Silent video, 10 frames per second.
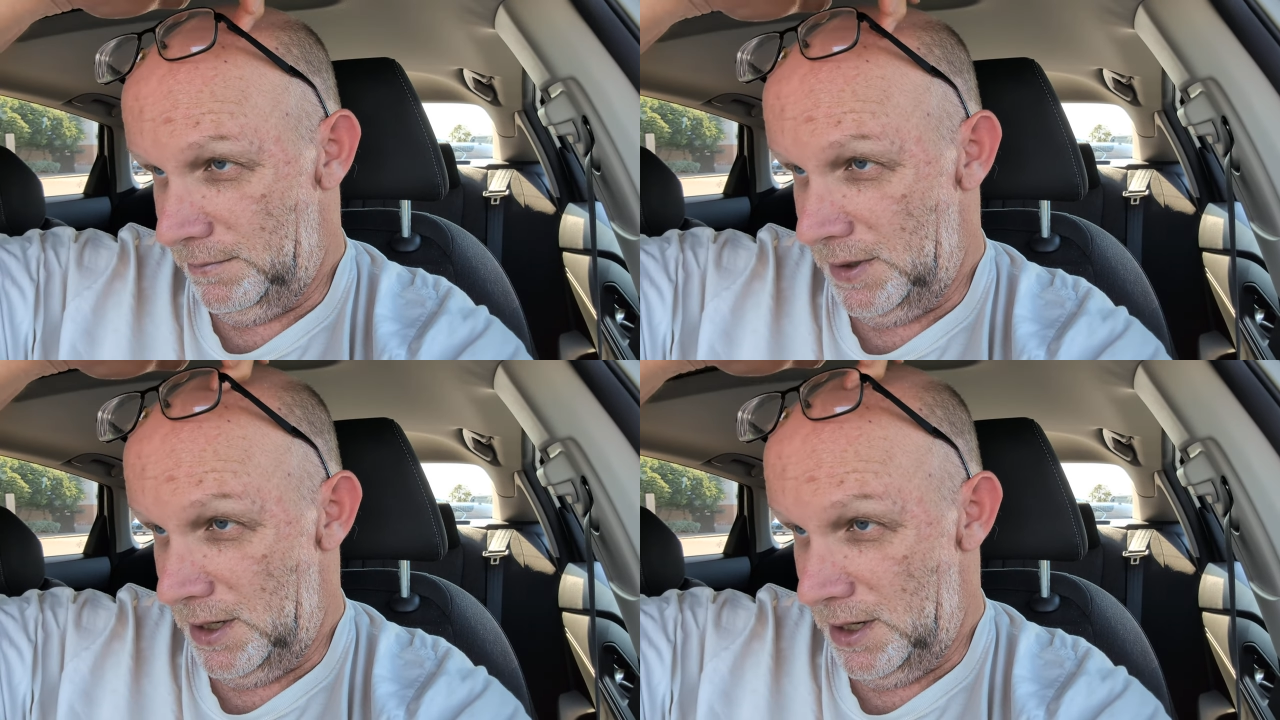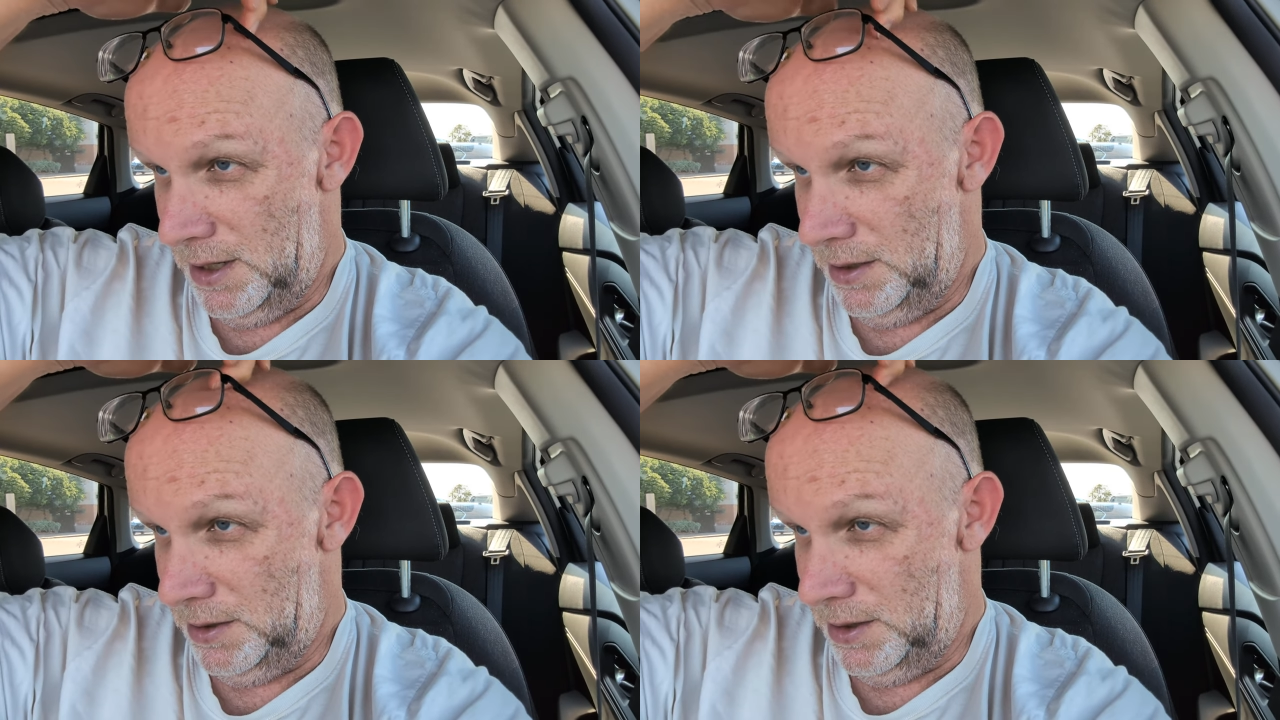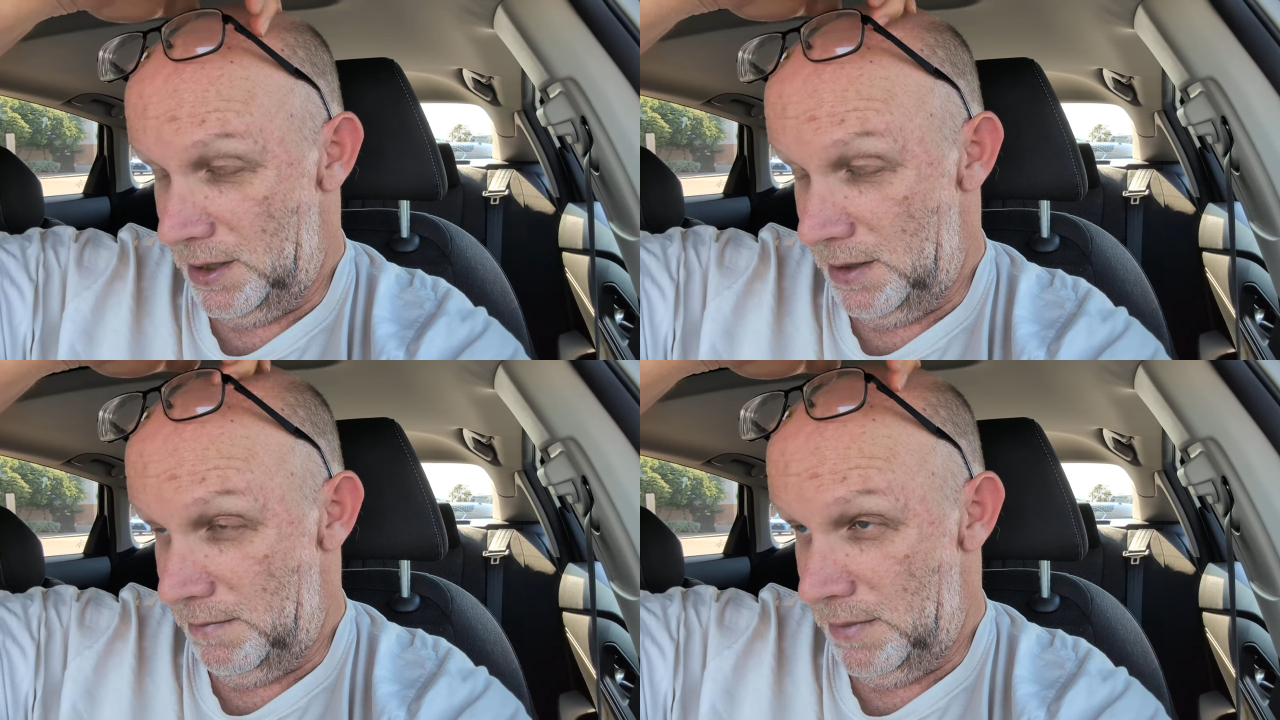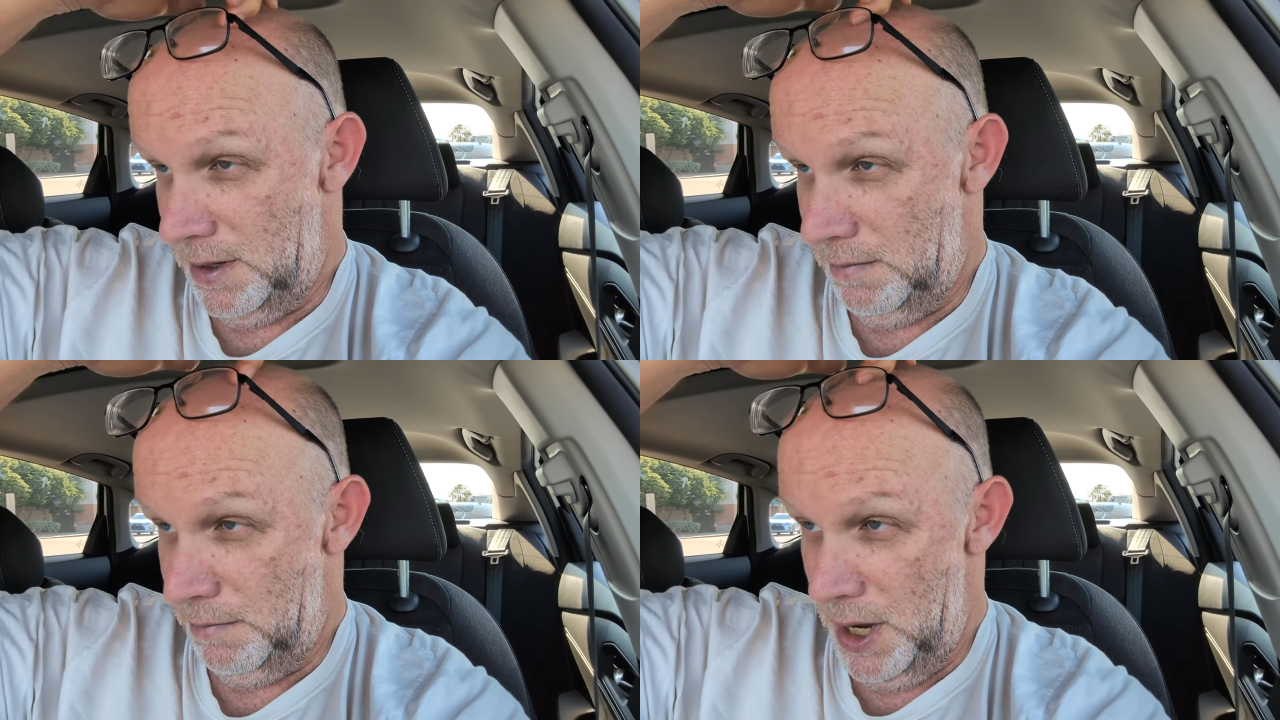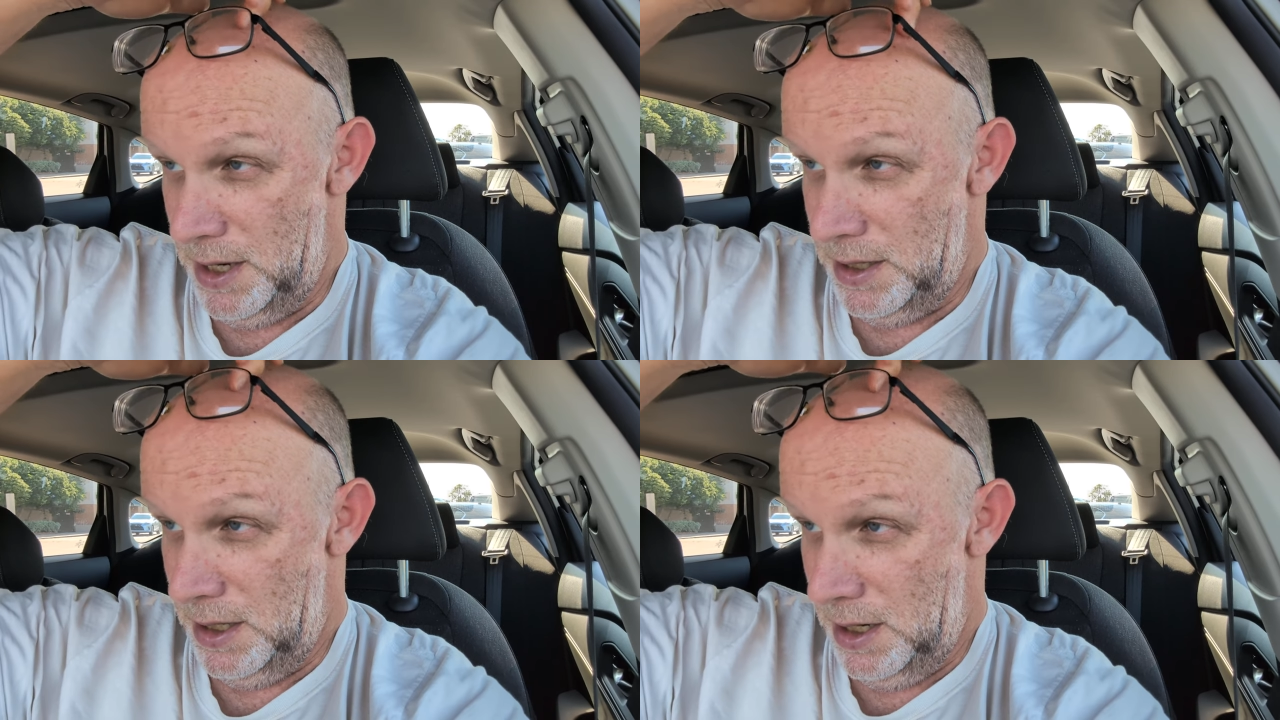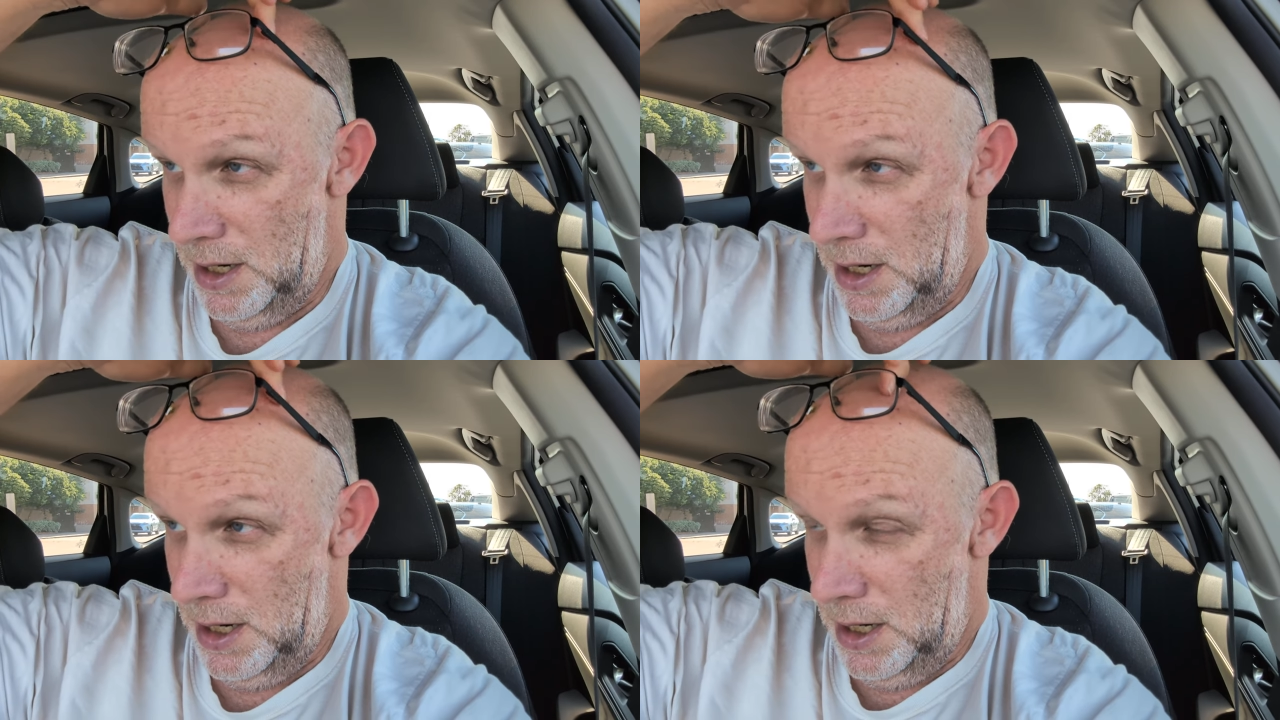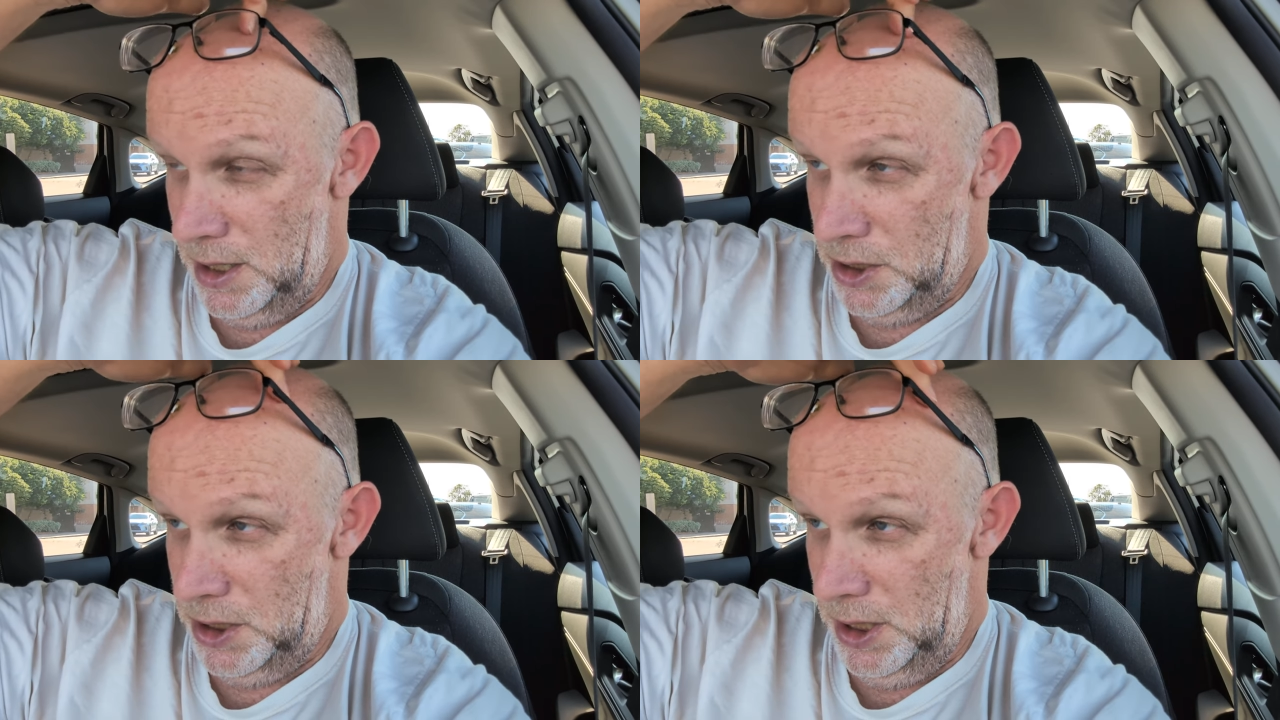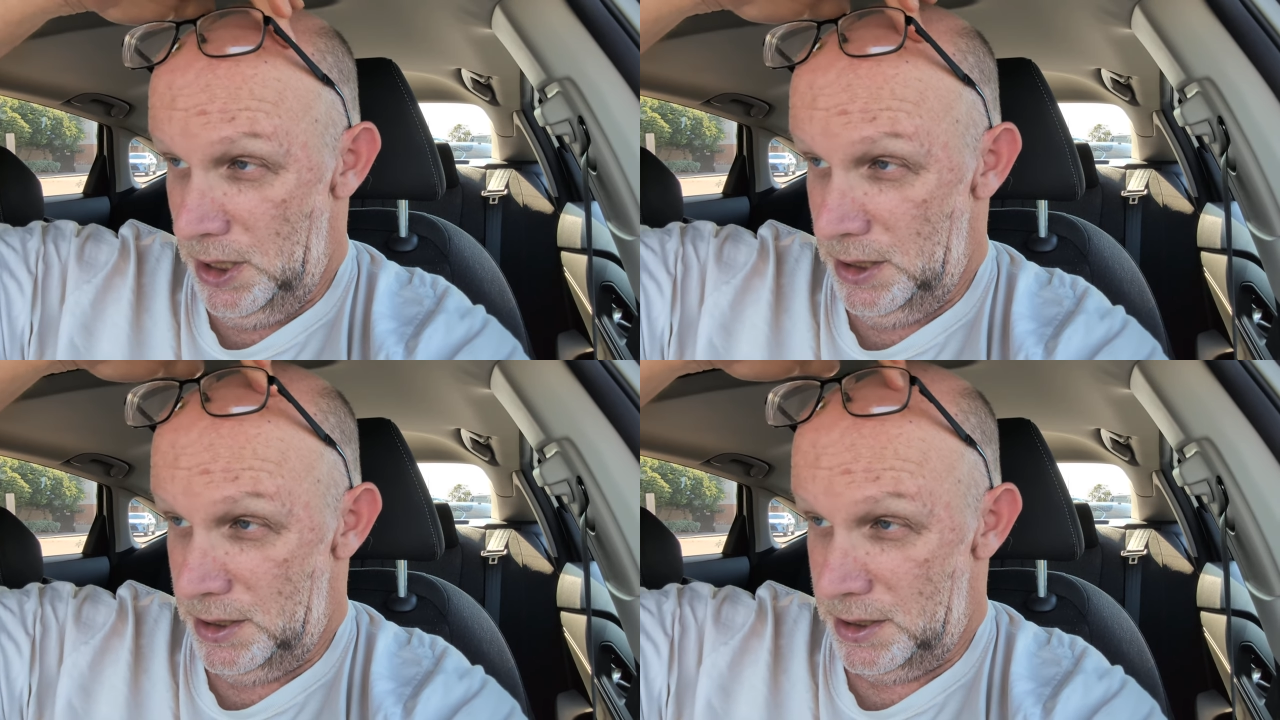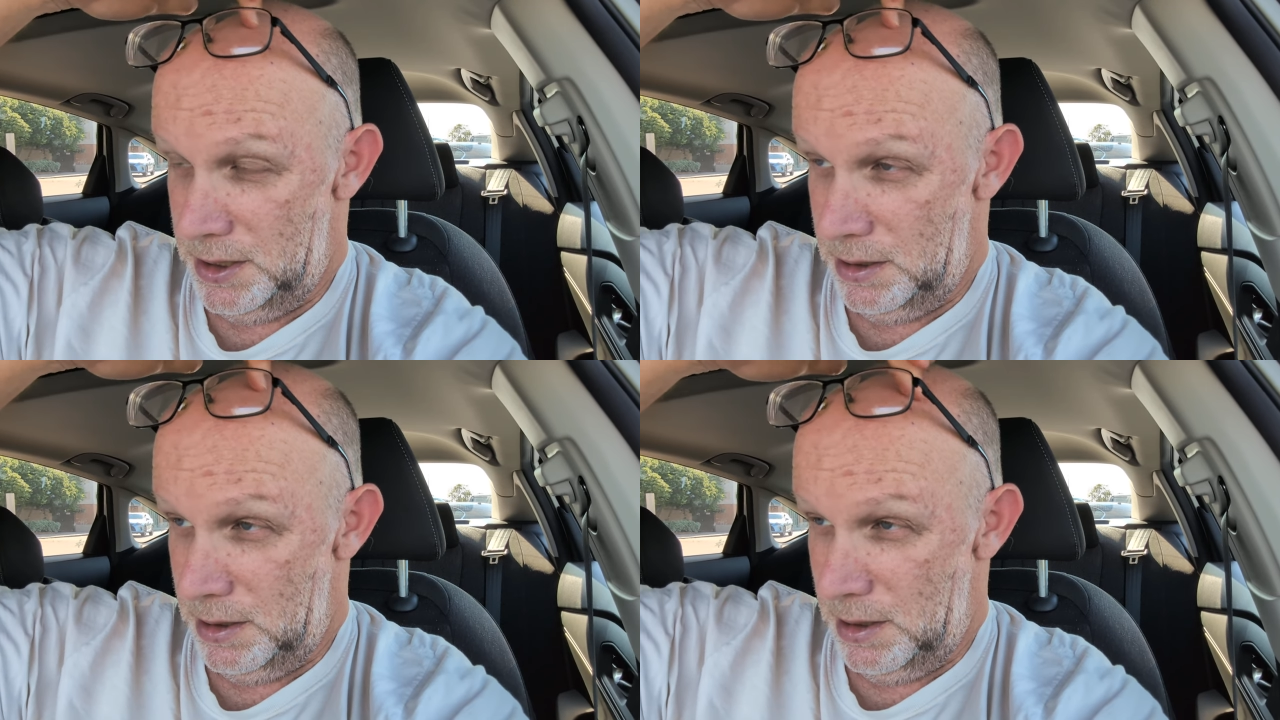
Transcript: Uh, um, but she's